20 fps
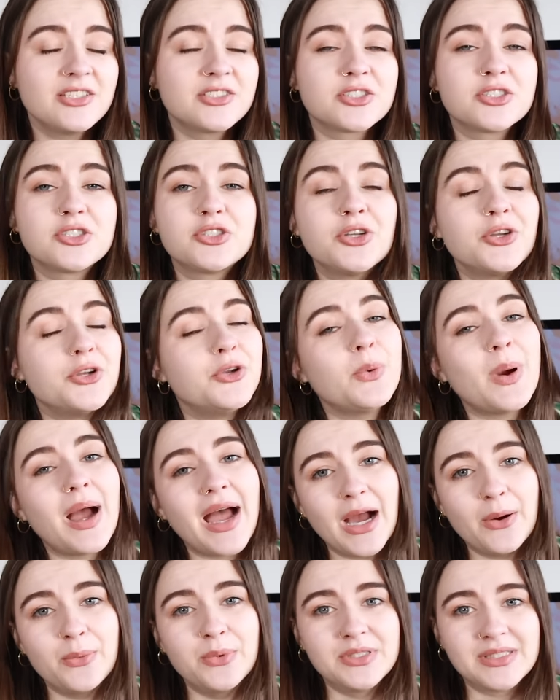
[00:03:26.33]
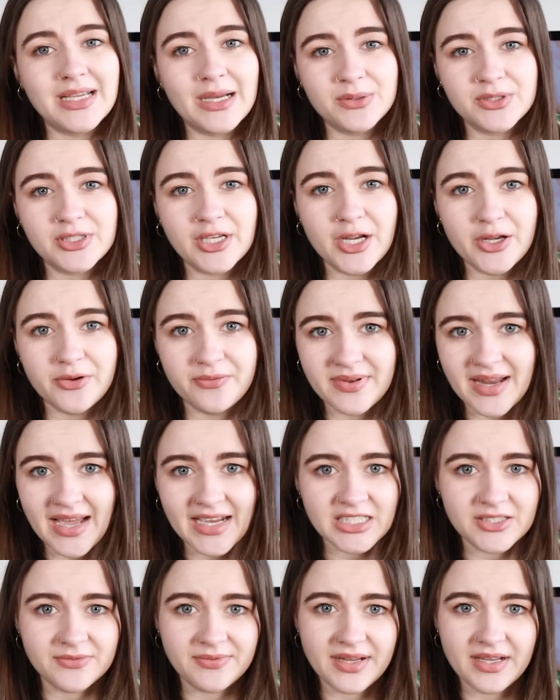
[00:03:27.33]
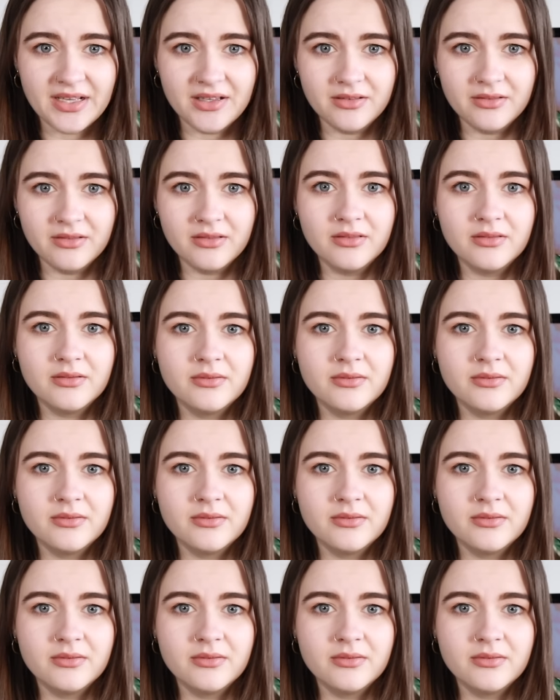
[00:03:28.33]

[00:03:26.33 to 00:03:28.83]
just two hours outside of Nashville.